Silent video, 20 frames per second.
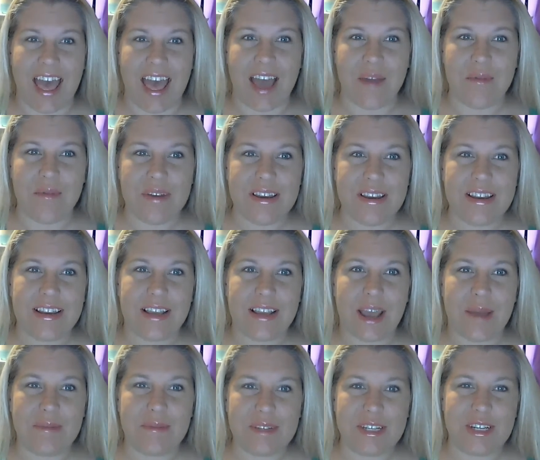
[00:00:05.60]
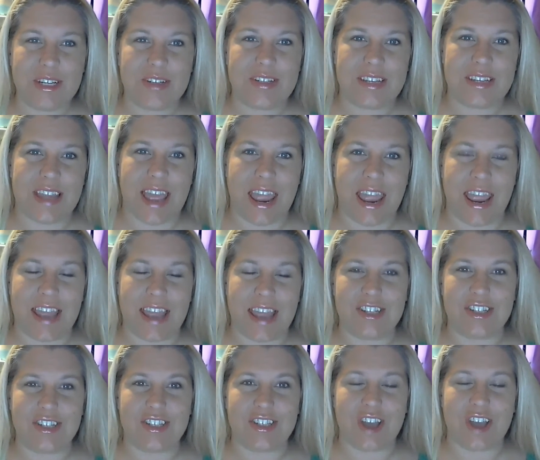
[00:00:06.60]
I wanted to come to you today and
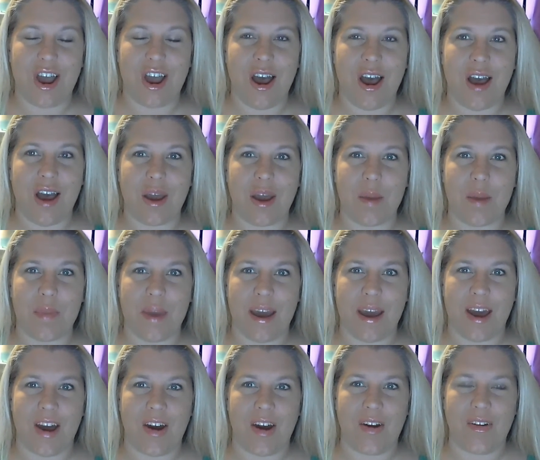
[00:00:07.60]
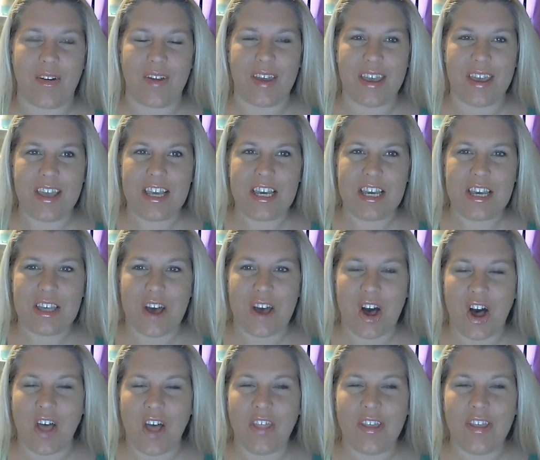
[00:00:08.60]
just talk about
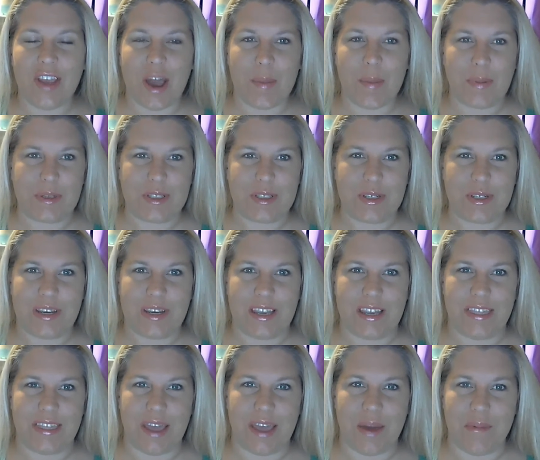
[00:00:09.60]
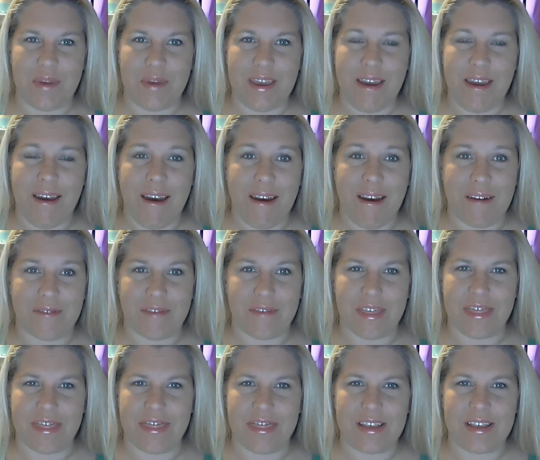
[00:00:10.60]
all the opportunity that we have
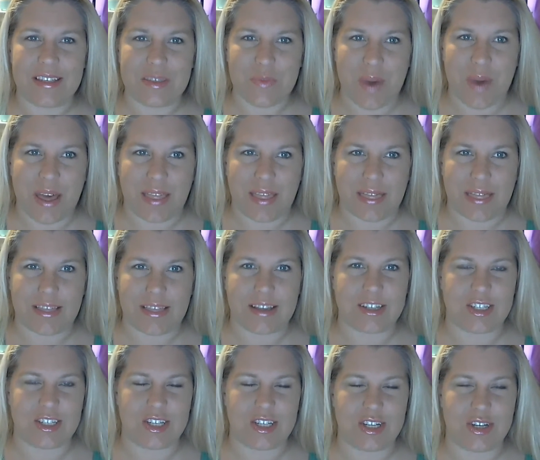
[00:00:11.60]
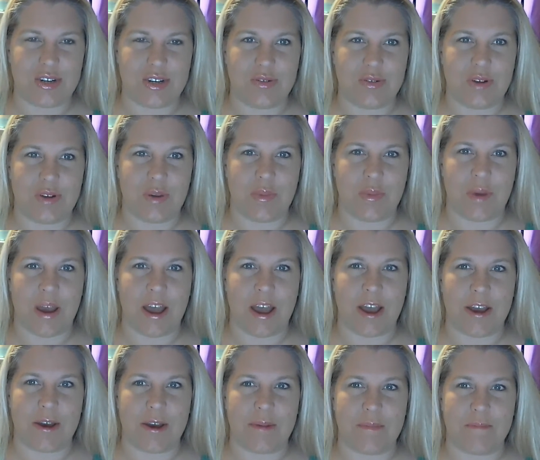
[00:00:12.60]
this month to
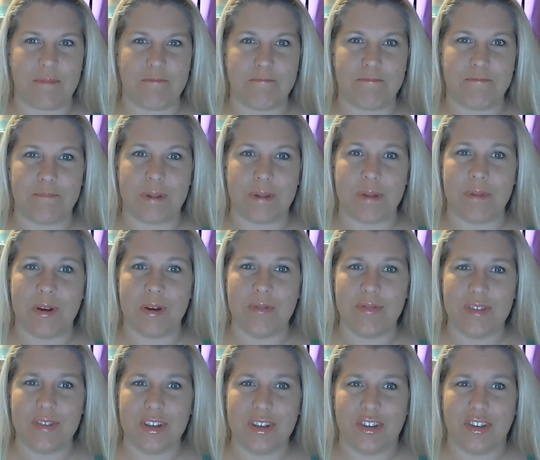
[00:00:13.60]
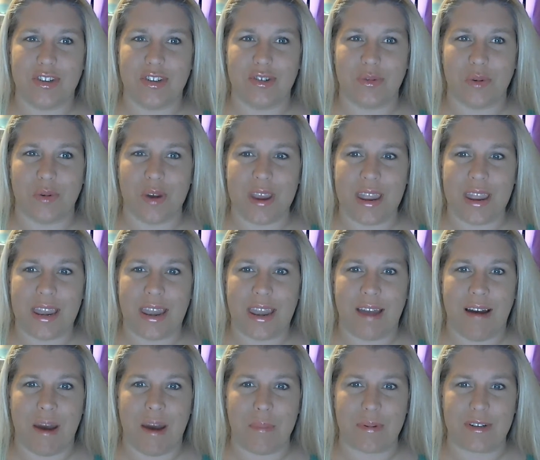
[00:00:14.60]
promote the join
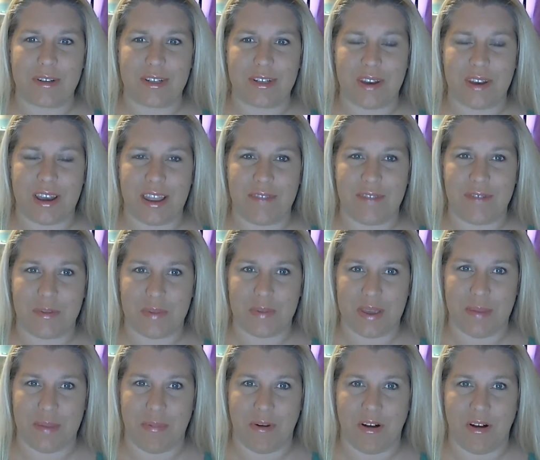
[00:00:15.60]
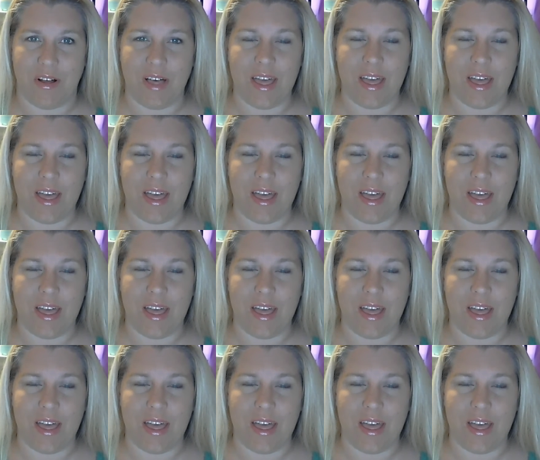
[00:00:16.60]
opportunity for people.